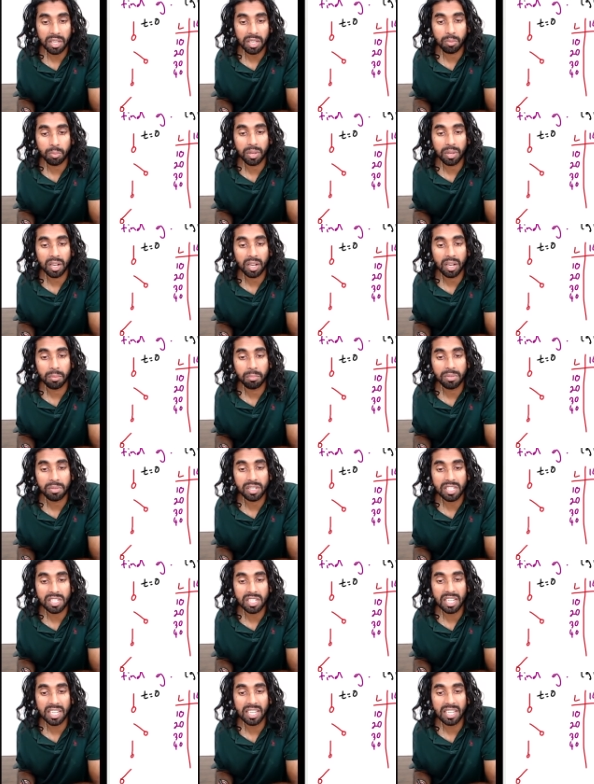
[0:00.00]
It will become
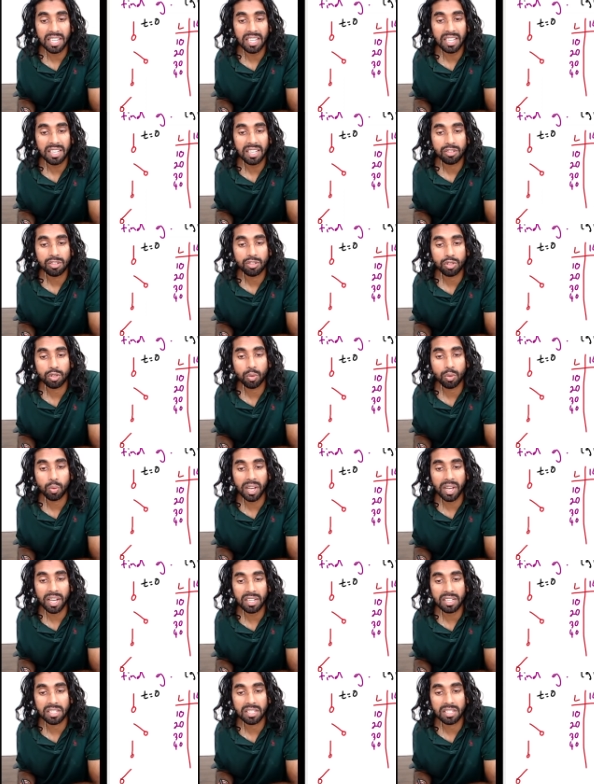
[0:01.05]
t
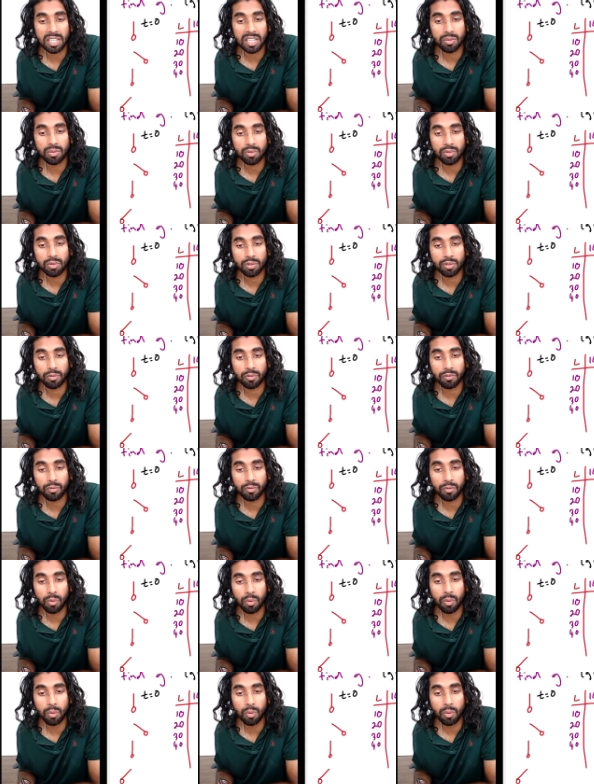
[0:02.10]
squared is equal to
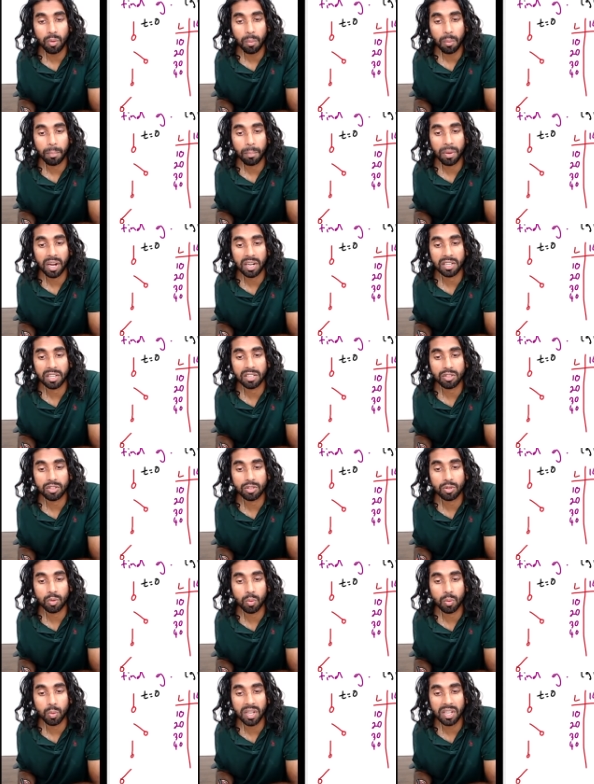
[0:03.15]
4 pi
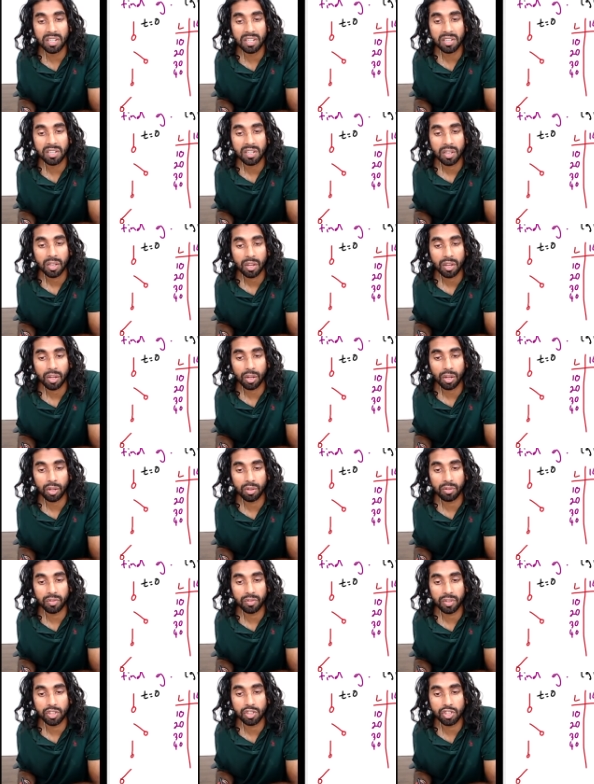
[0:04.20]
squared
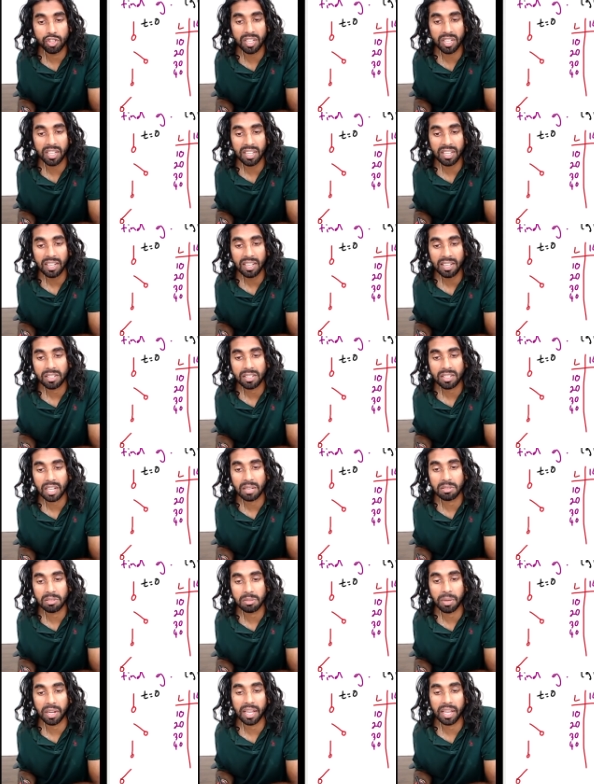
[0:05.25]
over G
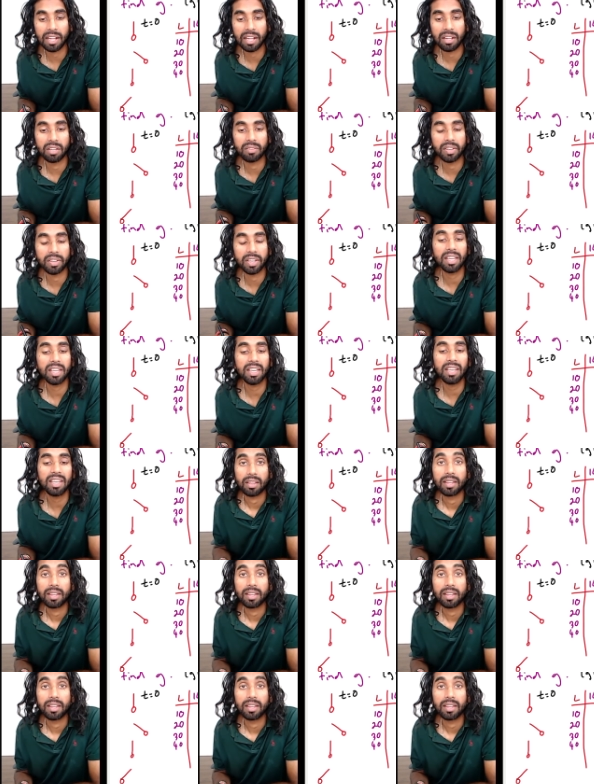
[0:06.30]
times by L over here.